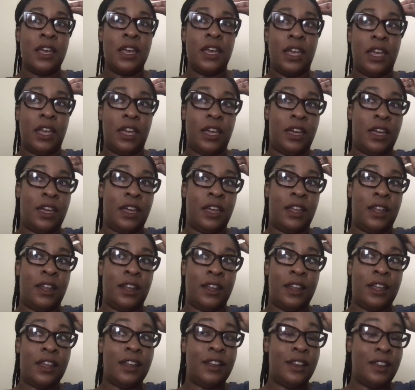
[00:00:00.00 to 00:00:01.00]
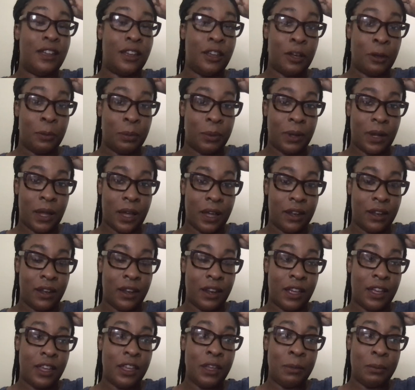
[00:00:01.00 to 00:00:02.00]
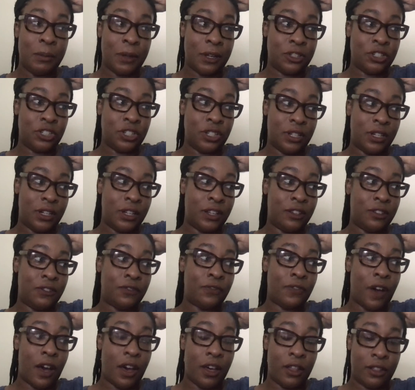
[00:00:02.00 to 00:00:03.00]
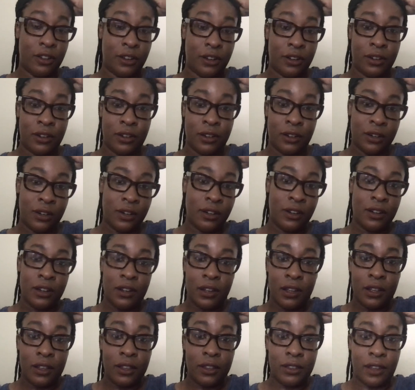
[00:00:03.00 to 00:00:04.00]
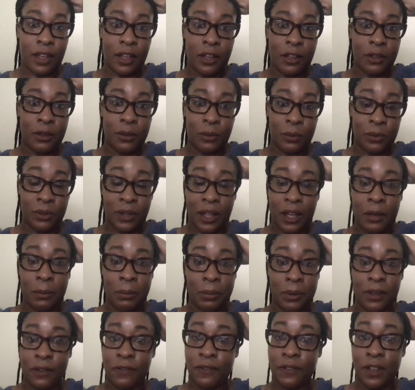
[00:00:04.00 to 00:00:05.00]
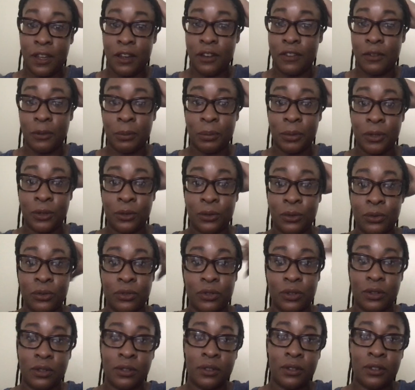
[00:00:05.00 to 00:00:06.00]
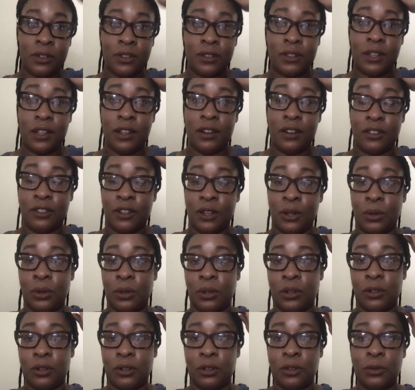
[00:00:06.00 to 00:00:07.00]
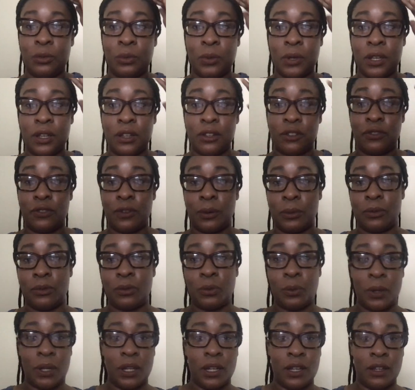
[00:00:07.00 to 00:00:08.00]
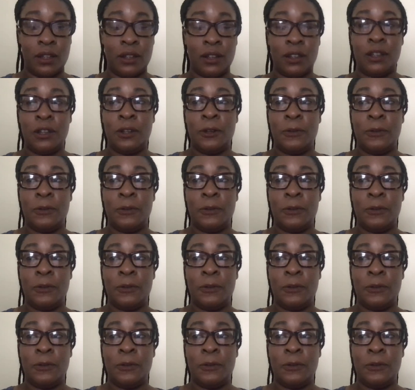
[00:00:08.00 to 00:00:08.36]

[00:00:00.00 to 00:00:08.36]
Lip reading: And it did help a lot that he mentioned his father was like a big fan of the blues, seeing as though Ludwig is from Sweden.